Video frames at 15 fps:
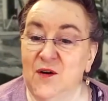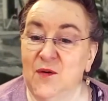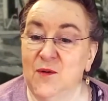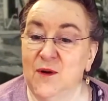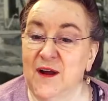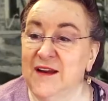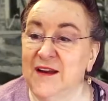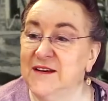All
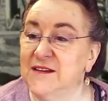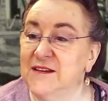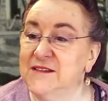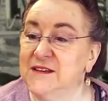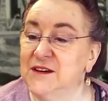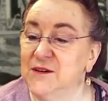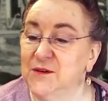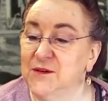right.
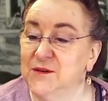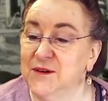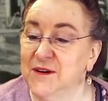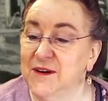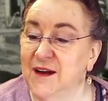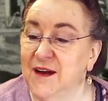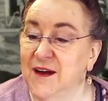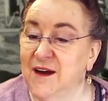So
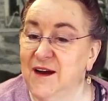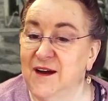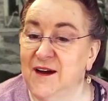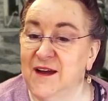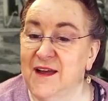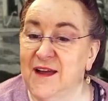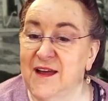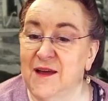
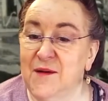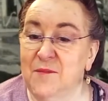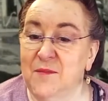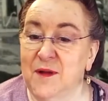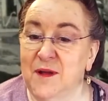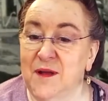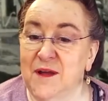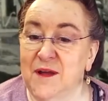I am.